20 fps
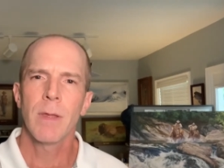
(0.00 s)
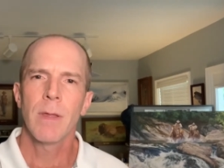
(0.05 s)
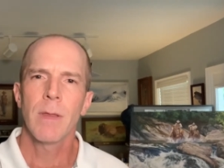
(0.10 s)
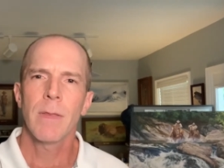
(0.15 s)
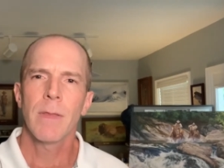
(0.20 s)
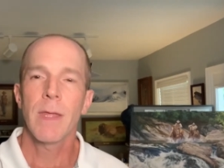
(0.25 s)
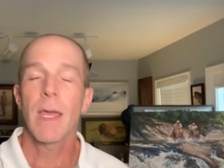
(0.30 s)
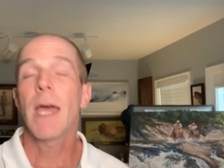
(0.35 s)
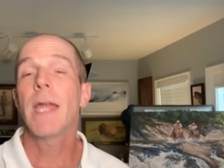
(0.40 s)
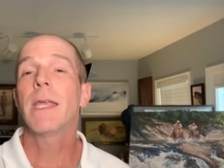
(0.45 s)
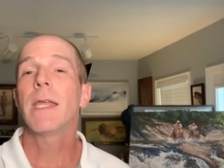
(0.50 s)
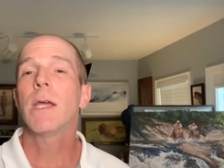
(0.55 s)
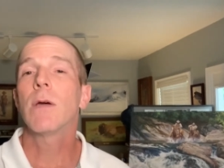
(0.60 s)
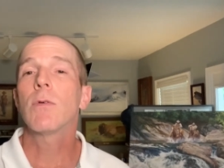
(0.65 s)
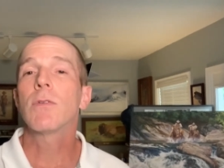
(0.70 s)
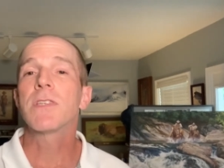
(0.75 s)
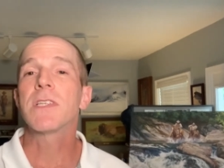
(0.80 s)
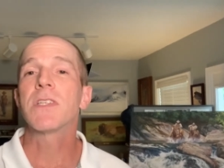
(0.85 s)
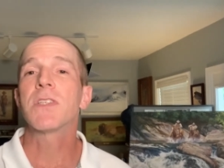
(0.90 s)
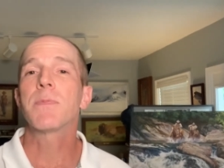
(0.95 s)
The idea
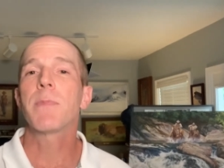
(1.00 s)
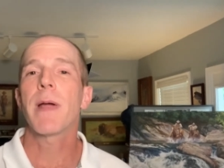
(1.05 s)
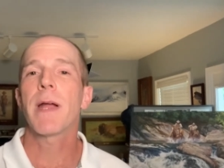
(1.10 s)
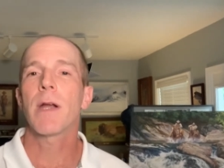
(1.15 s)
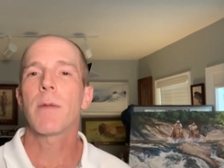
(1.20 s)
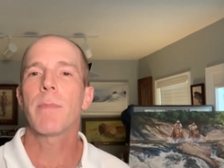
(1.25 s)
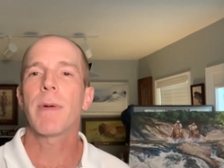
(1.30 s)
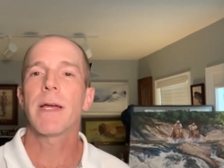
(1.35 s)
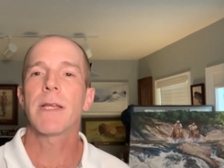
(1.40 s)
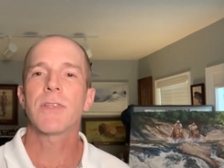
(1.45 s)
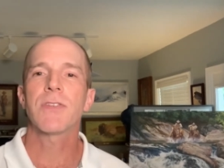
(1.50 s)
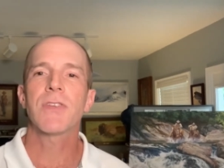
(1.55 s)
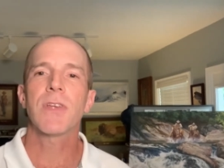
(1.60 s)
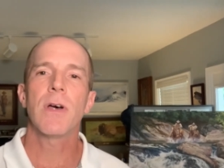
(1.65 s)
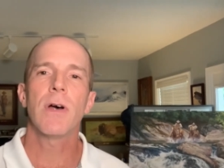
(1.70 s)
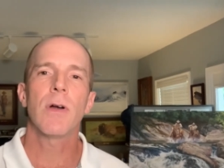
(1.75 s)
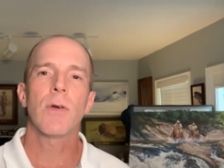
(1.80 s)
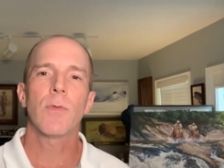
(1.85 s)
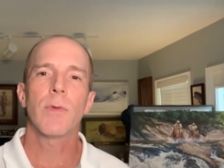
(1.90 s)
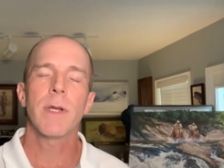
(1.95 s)
was inspired by a
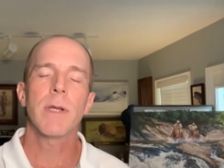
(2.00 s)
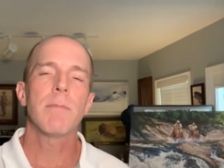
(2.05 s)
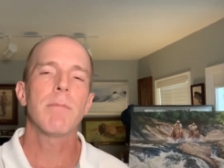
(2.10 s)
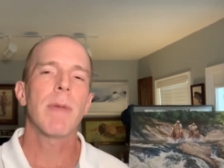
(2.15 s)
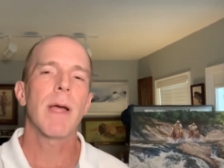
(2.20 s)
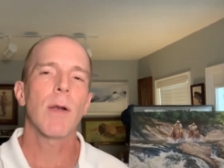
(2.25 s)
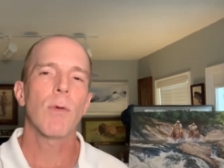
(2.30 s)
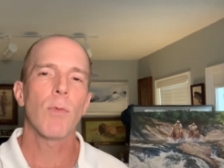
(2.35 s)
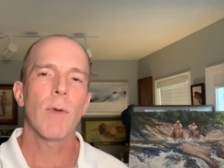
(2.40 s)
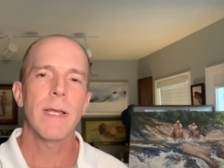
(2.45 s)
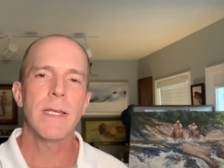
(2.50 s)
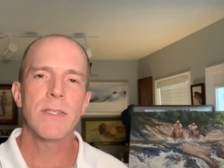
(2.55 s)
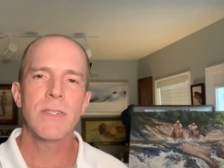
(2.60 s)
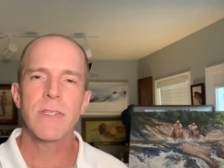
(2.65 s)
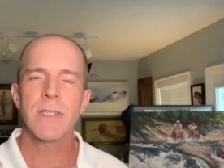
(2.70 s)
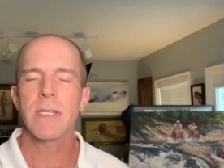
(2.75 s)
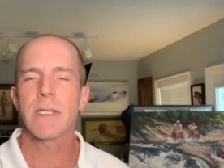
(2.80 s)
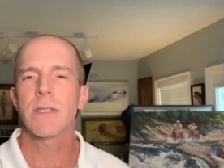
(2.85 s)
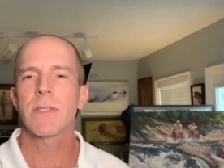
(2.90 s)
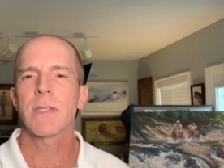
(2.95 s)
song written by Ray
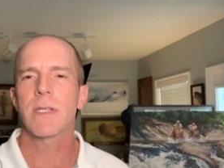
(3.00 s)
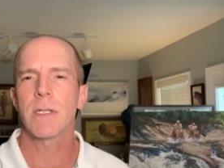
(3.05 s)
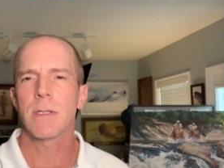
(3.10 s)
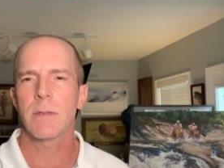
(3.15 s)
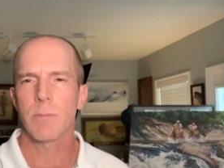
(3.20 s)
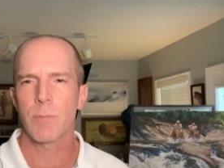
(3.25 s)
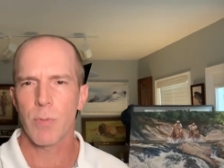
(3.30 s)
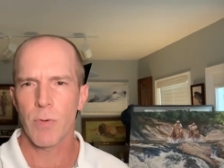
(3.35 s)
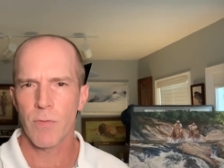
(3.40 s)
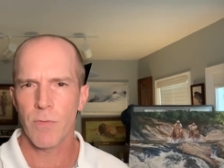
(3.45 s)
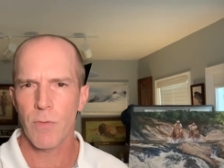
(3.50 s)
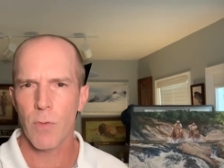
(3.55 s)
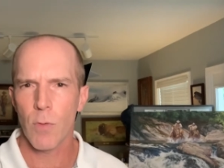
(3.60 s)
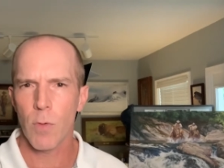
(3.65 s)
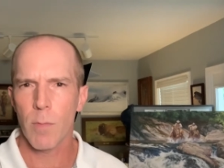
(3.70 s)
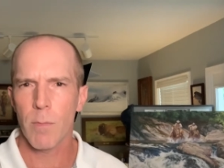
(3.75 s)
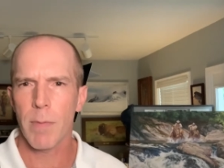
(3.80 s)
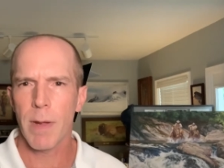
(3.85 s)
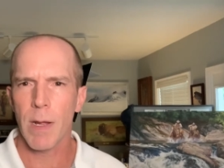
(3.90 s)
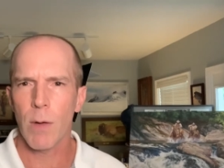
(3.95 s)
Sisk and
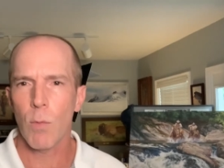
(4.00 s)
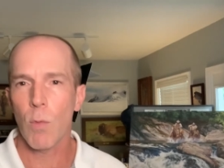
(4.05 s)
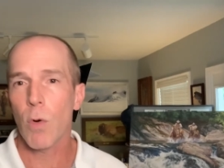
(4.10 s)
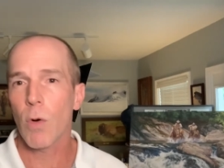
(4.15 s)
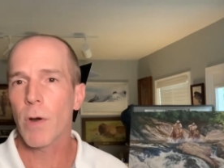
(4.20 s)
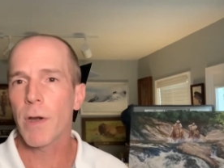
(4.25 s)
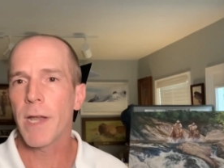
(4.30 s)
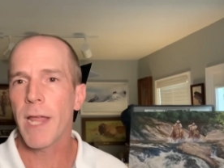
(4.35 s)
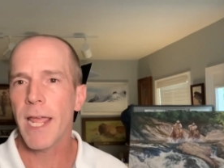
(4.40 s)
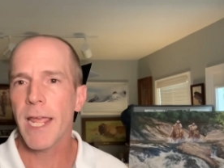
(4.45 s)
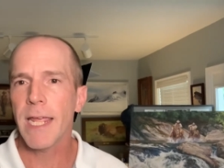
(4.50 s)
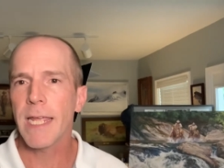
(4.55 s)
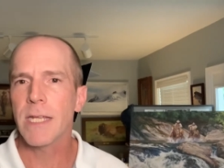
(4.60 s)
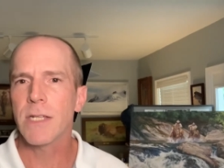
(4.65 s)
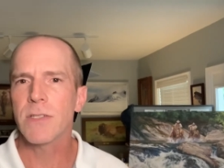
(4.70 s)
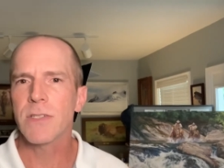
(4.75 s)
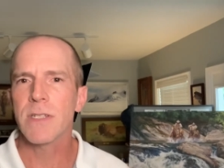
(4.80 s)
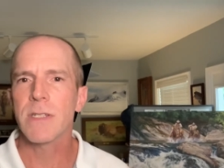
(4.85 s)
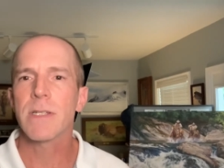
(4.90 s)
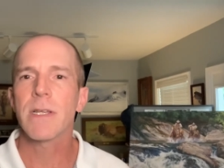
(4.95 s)
performed by Warren
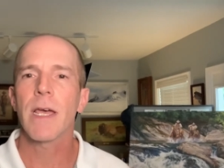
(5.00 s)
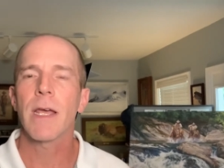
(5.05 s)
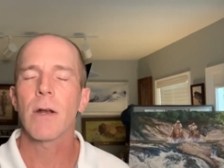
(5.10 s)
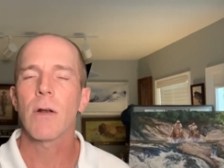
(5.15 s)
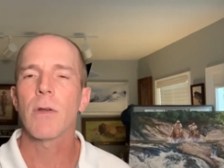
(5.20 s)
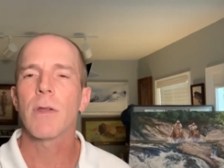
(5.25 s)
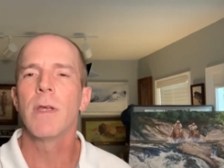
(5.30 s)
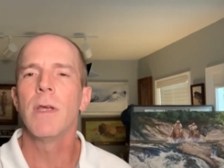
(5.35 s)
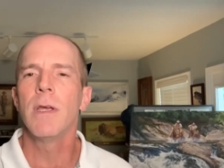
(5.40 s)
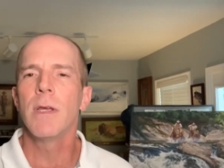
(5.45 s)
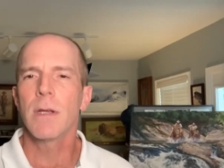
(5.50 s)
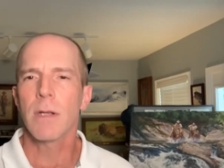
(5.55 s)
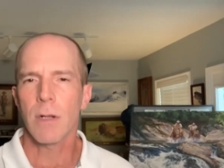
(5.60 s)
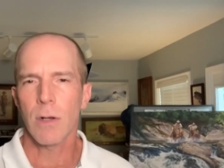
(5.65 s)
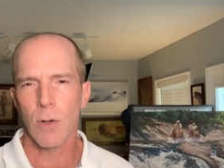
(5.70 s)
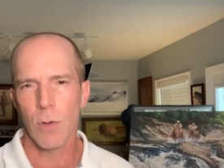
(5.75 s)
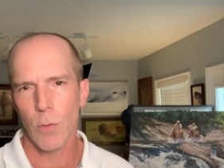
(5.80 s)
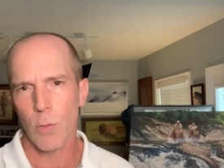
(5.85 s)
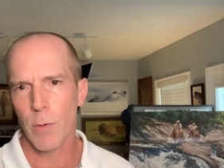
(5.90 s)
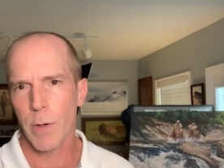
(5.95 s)
Haynes entitled
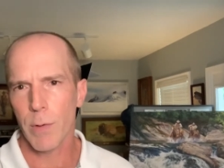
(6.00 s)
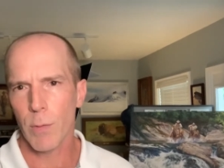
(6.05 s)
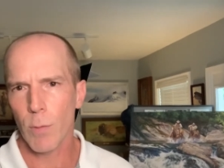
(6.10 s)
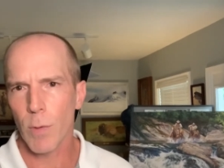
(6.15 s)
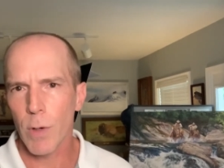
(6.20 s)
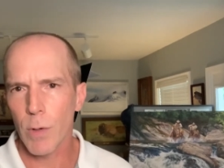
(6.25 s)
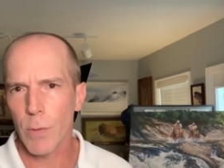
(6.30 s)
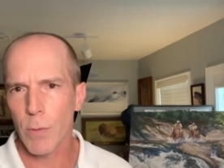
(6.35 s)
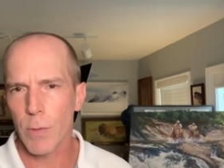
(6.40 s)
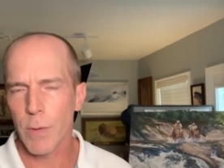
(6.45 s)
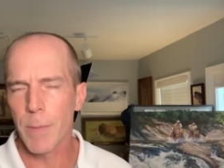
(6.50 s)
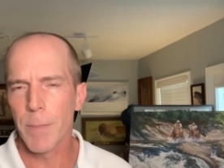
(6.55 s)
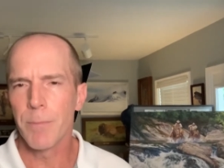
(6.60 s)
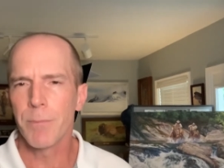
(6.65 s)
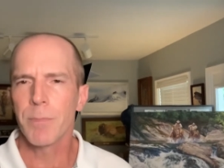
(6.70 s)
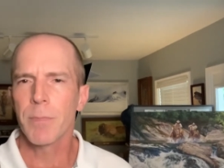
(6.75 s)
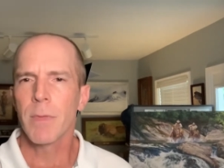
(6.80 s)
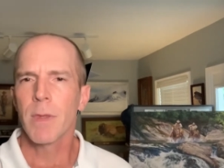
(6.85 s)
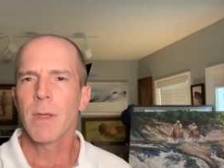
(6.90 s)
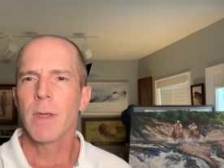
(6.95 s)
Glory Road.
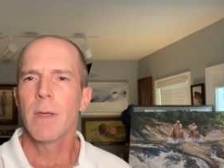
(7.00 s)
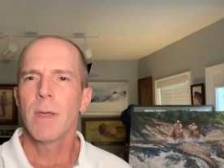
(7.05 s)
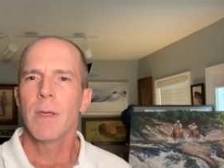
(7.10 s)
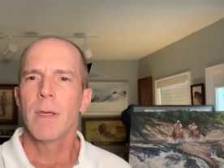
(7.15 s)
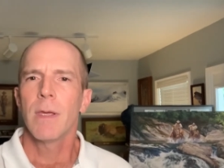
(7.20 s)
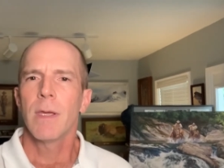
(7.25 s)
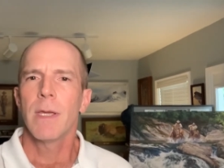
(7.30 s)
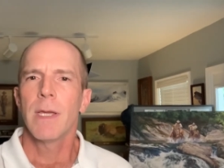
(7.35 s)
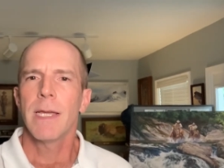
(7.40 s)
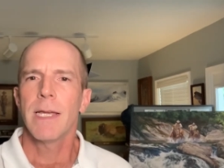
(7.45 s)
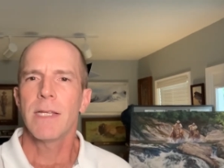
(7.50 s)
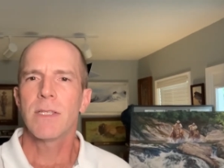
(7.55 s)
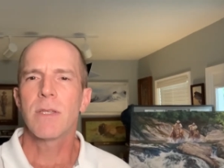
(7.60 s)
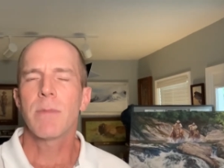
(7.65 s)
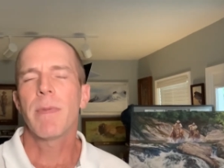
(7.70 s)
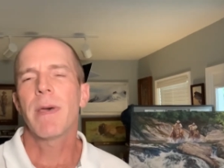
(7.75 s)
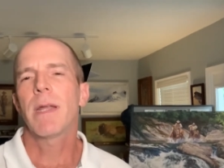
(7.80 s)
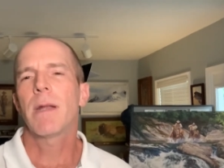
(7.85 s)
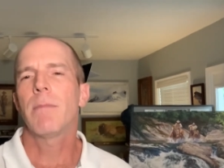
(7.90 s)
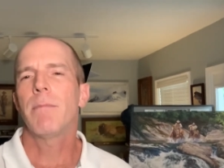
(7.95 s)
It's
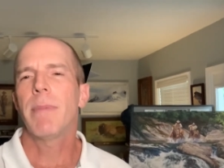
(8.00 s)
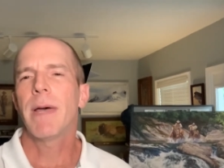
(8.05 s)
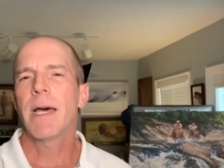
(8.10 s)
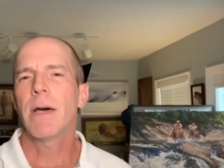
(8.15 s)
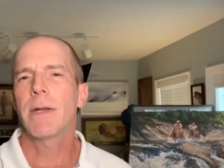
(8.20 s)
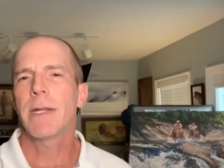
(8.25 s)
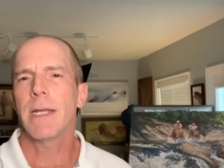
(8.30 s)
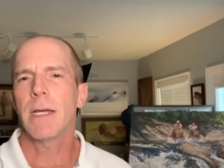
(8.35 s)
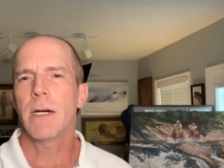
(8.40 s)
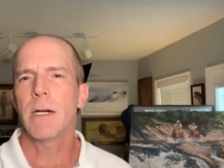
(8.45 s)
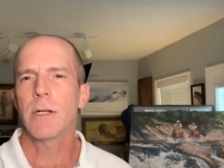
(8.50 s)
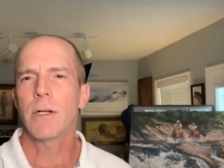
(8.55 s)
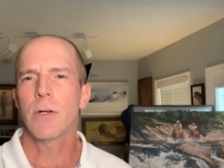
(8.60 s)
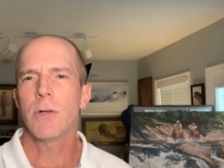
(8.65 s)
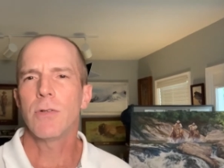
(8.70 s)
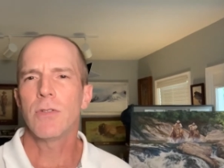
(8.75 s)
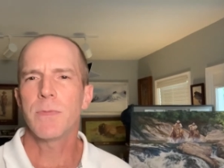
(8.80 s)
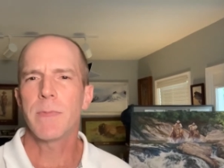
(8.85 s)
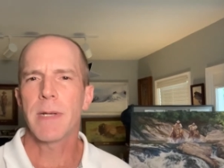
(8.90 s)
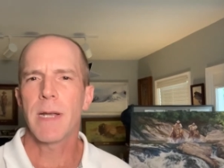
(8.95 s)
about a bounty hunter
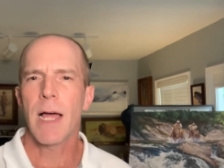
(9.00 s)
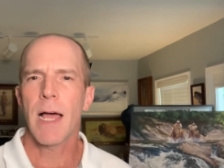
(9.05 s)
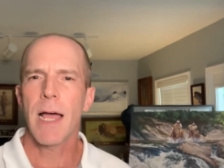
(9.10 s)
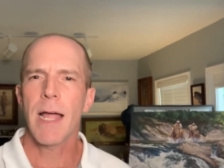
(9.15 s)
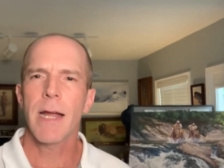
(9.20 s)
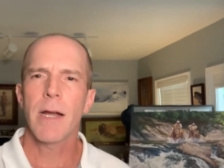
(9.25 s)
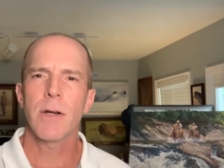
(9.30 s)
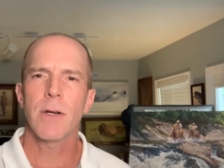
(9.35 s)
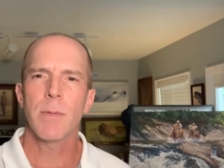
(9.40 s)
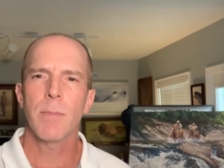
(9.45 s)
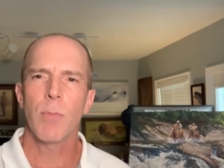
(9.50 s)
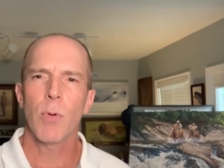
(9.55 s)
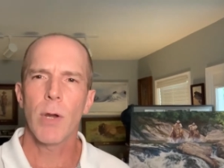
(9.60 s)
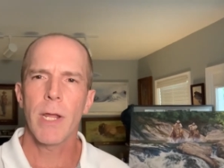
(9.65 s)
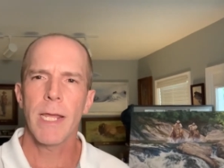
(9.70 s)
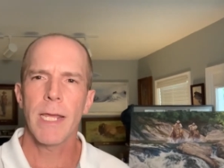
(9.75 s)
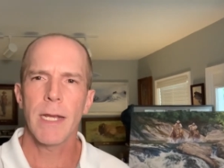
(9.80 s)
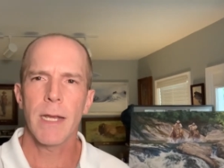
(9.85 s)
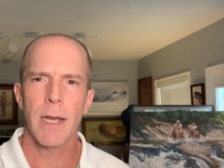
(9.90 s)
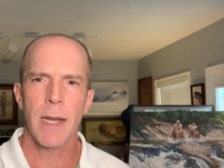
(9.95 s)
who's been hired to
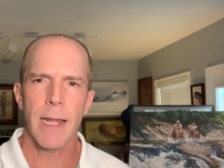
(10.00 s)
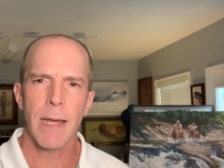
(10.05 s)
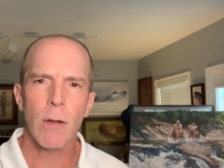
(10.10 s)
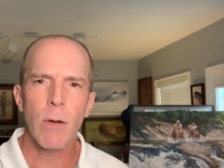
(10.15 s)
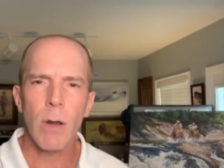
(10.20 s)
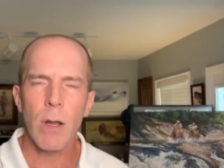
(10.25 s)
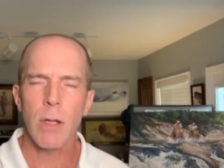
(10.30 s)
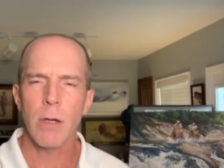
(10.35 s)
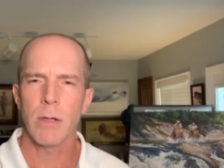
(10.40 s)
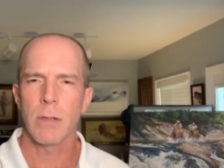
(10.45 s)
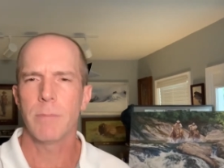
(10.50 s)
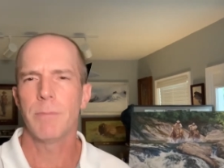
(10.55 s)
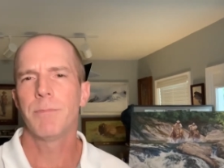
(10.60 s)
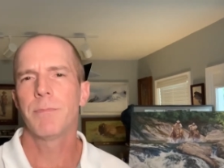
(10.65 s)
bring in an outlaw.